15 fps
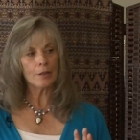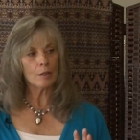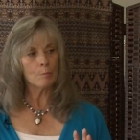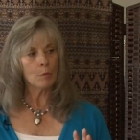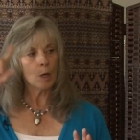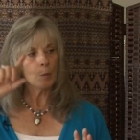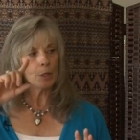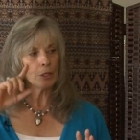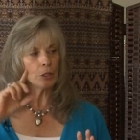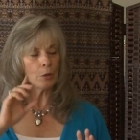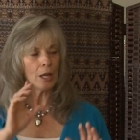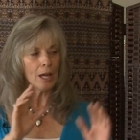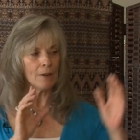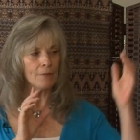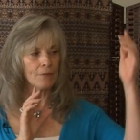The moment you
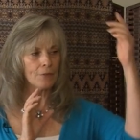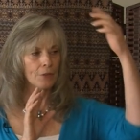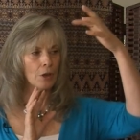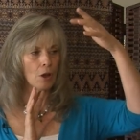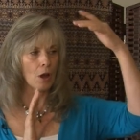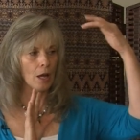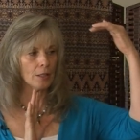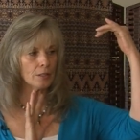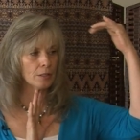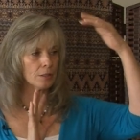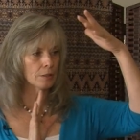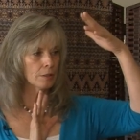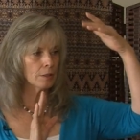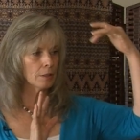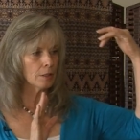have thoughts,